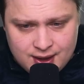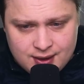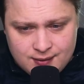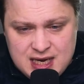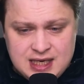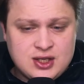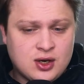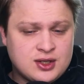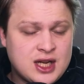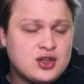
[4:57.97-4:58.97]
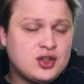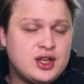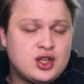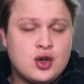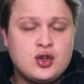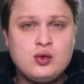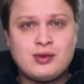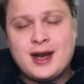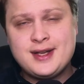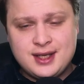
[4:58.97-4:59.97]
And these are essentially show you
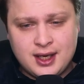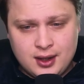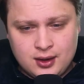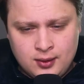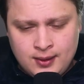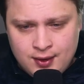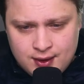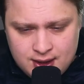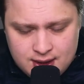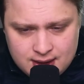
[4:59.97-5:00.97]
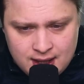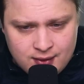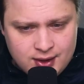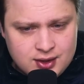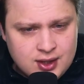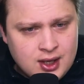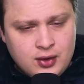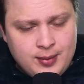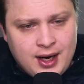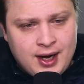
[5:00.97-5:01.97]
rising air around these areas. A
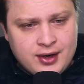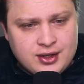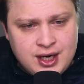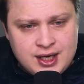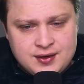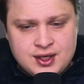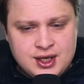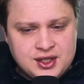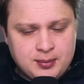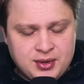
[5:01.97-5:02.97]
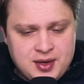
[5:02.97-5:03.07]
little bit higher chance of seeing some